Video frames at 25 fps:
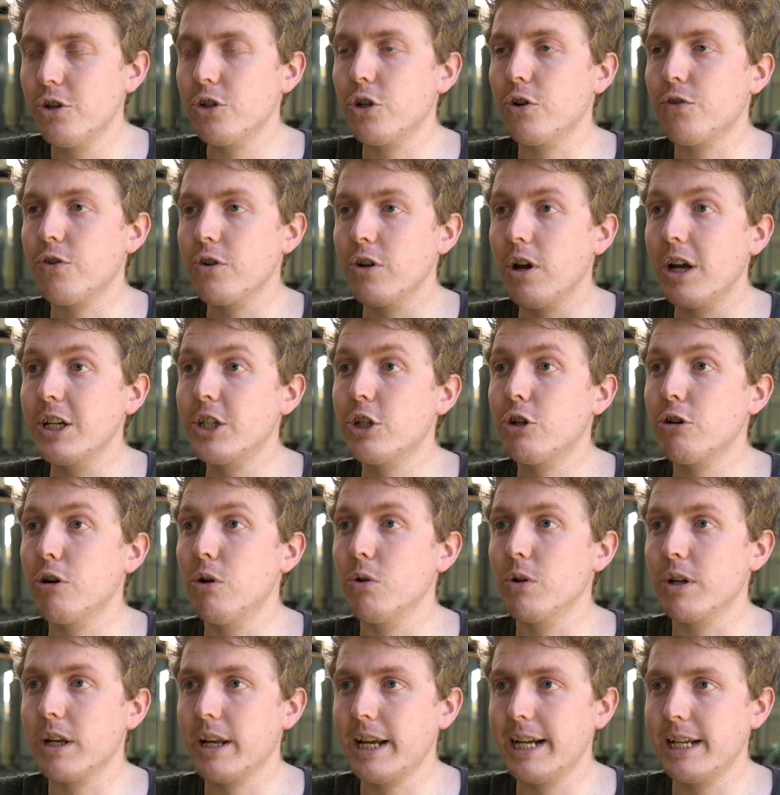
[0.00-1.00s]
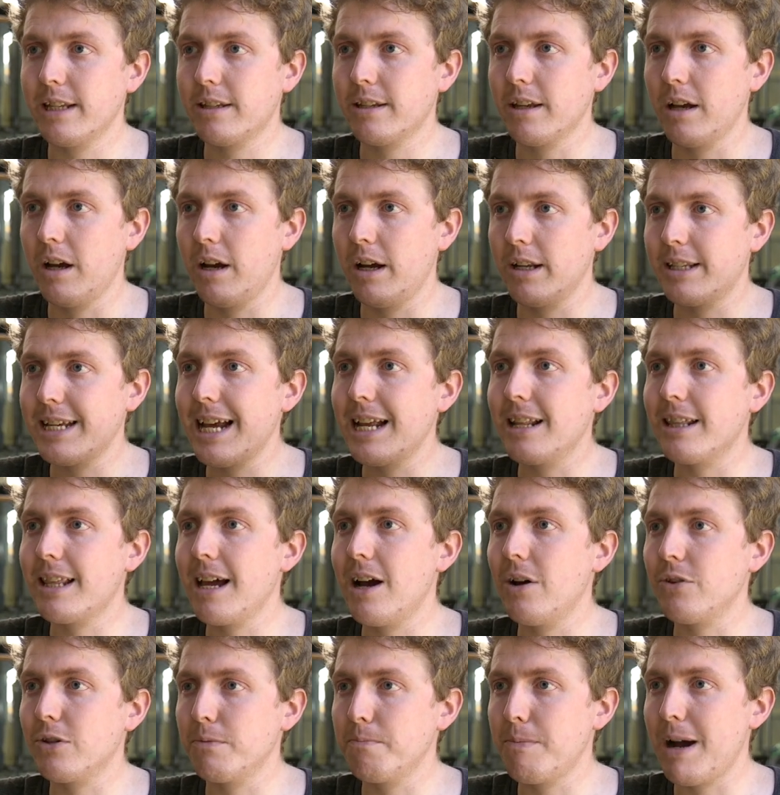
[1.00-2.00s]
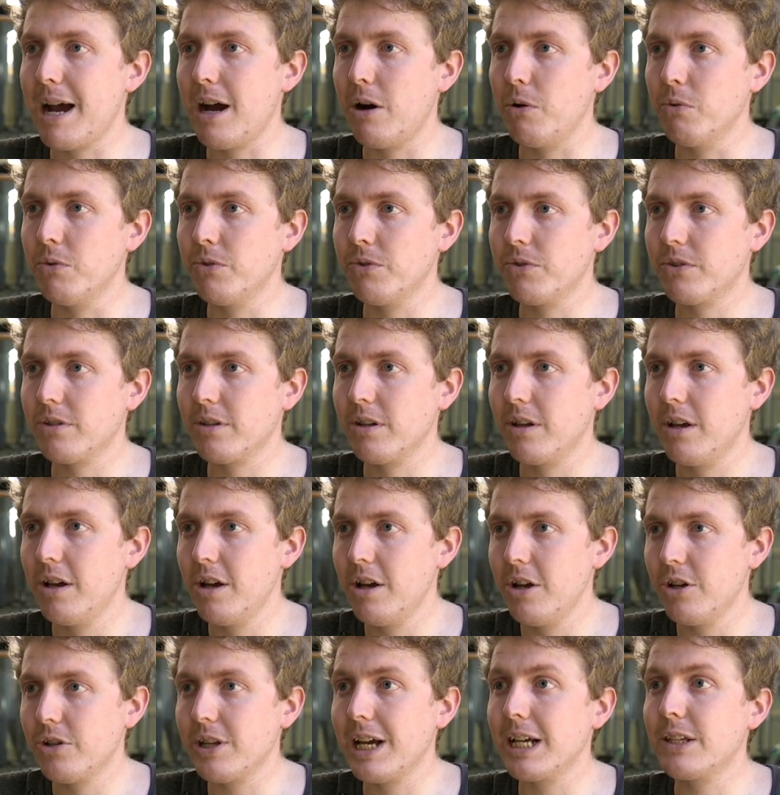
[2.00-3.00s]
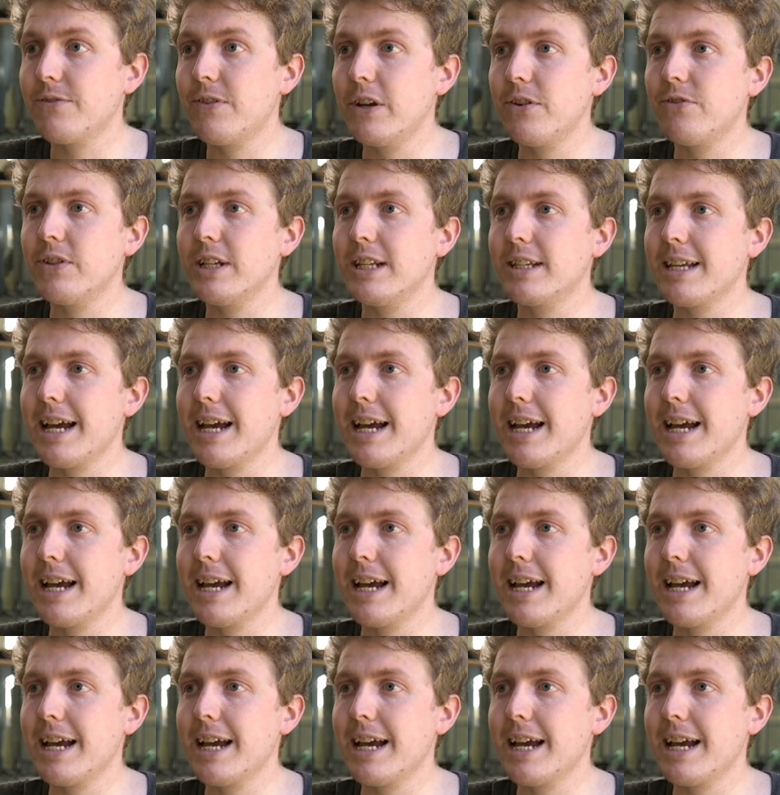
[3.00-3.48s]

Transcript: So for a 90-year-old, it's £10,000. So that's 50